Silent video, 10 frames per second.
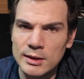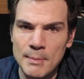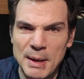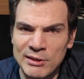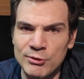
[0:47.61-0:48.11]

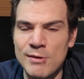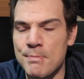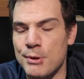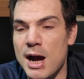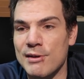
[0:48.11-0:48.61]
I paid
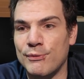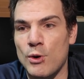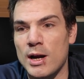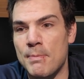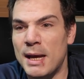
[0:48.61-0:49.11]
street price
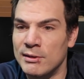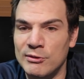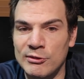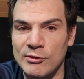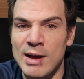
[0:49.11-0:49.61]
for it. I paid
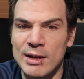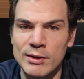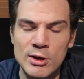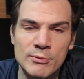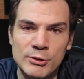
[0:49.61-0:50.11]

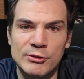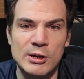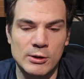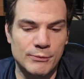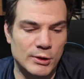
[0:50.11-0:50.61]
slightly over
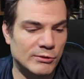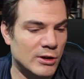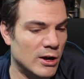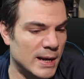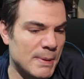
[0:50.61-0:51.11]
sticker for this
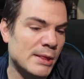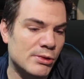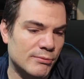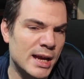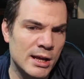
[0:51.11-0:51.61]
card. I paid
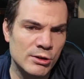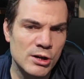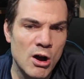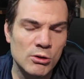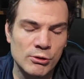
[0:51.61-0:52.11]

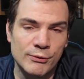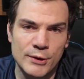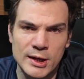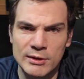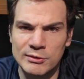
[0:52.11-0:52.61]
$300
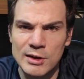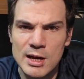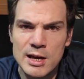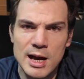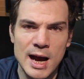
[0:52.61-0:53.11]
for this.
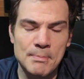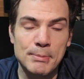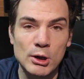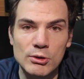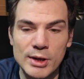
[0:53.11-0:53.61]
I
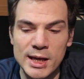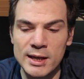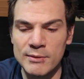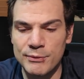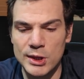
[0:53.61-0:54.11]

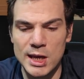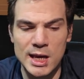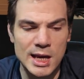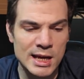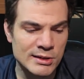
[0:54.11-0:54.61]
believe
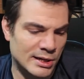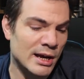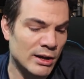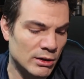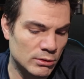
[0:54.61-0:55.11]
the
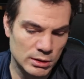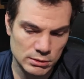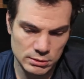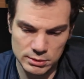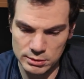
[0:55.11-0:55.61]
Intel,
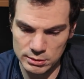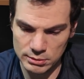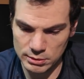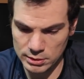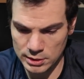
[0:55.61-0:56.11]

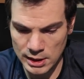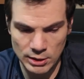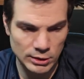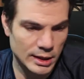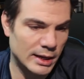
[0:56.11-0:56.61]
the
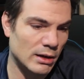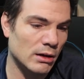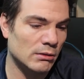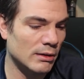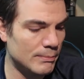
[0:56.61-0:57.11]
hell do they
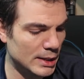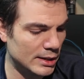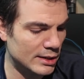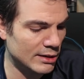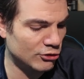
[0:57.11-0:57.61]
call it?
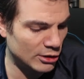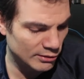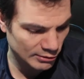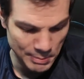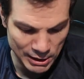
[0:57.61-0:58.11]
Limited
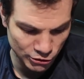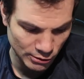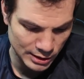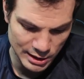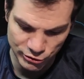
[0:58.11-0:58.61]
edition,
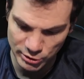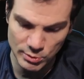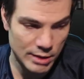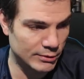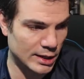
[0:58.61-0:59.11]
special edition,
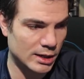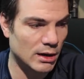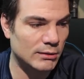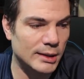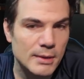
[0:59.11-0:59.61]
whatever they
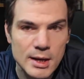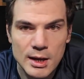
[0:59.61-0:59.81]
call it.